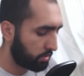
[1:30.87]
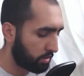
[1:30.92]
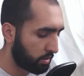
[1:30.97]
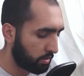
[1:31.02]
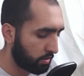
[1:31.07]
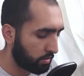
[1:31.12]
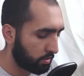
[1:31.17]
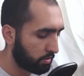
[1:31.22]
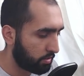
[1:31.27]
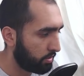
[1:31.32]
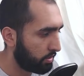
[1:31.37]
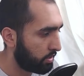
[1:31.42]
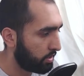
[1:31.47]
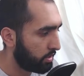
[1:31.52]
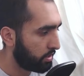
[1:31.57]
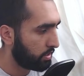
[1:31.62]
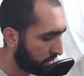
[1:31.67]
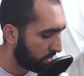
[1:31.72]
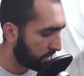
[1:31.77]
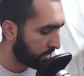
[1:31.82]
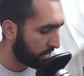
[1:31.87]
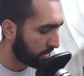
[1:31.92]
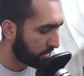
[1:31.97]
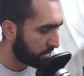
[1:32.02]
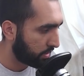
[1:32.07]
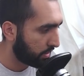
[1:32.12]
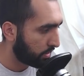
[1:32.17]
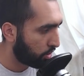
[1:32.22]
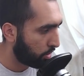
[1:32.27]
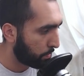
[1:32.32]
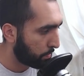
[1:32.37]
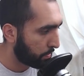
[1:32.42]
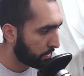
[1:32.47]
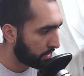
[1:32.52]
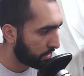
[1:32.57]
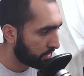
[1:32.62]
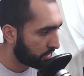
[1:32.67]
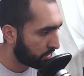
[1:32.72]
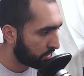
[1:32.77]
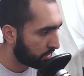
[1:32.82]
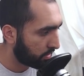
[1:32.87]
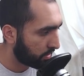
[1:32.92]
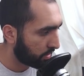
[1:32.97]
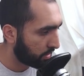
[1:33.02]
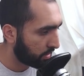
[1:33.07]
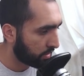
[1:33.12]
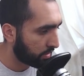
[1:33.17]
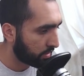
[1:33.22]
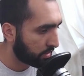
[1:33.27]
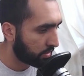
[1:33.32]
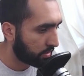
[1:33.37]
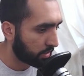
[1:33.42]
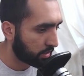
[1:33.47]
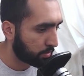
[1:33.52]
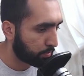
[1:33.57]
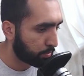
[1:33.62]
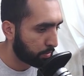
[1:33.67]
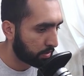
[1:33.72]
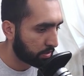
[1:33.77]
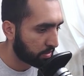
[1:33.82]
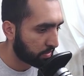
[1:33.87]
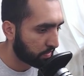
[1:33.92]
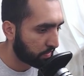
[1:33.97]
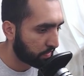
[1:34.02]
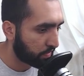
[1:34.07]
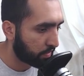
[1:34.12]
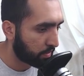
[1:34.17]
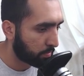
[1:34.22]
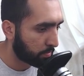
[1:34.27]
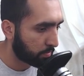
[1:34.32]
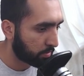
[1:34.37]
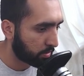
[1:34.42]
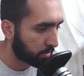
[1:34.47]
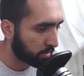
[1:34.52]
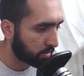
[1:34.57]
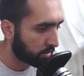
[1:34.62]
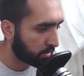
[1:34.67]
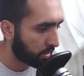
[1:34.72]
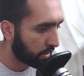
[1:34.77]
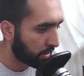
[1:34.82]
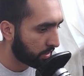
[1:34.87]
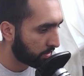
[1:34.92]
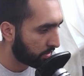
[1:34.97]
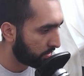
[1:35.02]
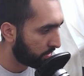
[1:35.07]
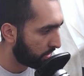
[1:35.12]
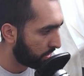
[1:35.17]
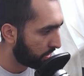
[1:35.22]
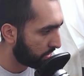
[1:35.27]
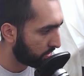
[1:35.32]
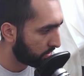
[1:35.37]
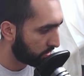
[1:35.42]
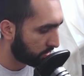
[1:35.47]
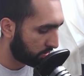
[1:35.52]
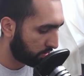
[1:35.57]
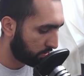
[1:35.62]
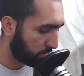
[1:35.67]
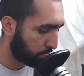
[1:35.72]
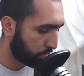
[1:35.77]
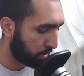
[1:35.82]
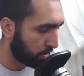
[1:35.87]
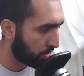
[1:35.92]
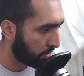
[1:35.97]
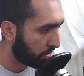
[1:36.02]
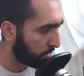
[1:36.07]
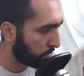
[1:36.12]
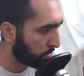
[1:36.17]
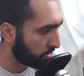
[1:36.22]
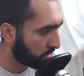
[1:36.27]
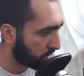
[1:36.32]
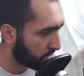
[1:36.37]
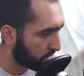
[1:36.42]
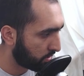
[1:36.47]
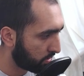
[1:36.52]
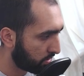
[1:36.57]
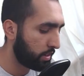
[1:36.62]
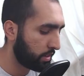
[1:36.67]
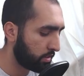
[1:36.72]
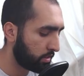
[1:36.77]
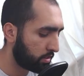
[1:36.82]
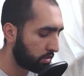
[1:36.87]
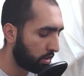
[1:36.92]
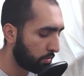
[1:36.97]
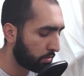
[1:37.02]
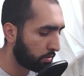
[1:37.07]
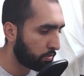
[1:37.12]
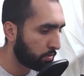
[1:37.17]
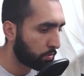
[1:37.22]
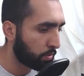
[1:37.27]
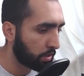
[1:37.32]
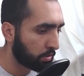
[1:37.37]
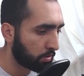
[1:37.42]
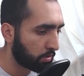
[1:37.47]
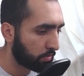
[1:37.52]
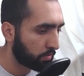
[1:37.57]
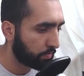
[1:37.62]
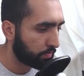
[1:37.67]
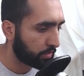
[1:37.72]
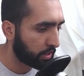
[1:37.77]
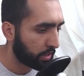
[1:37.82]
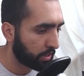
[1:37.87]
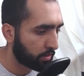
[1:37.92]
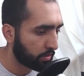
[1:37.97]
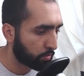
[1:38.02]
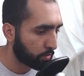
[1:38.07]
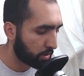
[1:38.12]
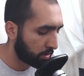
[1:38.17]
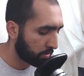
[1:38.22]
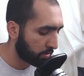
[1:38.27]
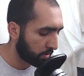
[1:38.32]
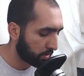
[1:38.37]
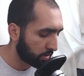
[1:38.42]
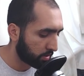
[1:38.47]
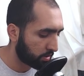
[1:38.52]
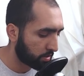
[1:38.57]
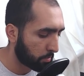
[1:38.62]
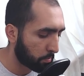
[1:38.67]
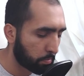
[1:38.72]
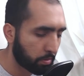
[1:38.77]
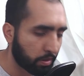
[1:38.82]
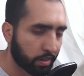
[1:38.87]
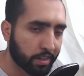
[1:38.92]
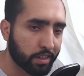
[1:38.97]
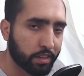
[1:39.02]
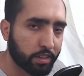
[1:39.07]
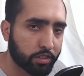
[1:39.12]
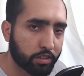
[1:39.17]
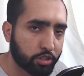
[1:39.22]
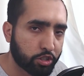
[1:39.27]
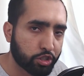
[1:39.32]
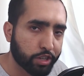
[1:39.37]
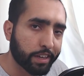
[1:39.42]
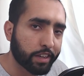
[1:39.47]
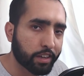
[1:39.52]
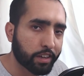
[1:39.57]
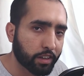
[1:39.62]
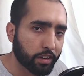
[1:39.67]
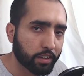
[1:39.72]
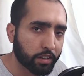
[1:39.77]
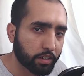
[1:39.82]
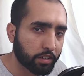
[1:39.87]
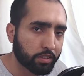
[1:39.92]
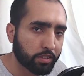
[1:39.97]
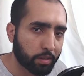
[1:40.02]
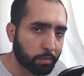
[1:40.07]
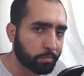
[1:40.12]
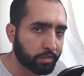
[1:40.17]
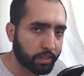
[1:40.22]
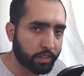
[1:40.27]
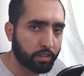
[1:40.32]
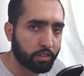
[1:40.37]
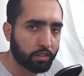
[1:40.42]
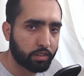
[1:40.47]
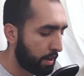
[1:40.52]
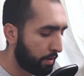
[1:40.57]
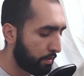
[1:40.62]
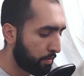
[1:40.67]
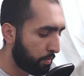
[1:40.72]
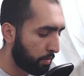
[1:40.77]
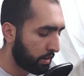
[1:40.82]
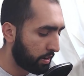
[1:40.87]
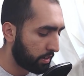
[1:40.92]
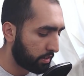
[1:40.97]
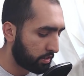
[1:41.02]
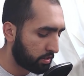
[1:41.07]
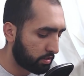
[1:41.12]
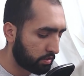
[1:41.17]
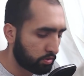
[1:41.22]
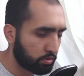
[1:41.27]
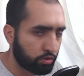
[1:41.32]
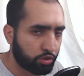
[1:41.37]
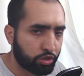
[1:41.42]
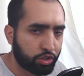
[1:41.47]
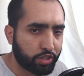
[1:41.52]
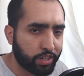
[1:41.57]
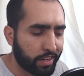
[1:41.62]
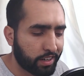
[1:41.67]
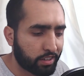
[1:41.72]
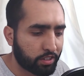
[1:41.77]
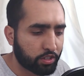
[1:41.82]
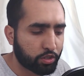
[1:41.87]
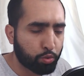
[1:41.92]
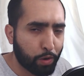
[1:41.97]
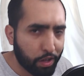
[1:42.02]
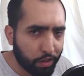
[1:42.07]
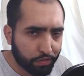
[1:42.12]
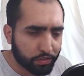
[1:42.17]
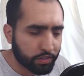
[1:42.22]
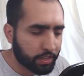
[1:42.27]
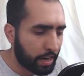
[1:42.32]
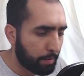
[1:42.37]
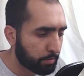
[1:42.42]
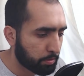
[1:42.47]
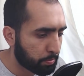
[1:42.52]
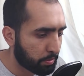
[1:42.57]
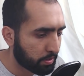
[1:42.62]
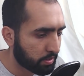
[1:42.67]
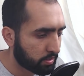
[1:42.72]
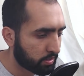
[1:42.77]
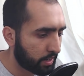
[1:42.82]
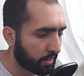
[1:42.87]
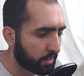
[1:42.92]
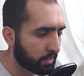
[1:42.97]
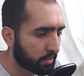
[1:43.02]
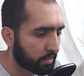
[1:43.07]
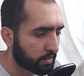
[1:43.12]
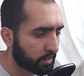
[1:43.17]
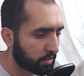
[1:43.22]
So let's actually copy the expression from the scale and just put it on the position. Let's start with a wiggle. Okay, wiggle is simply shaking something, and we want it to shake 12 times per second.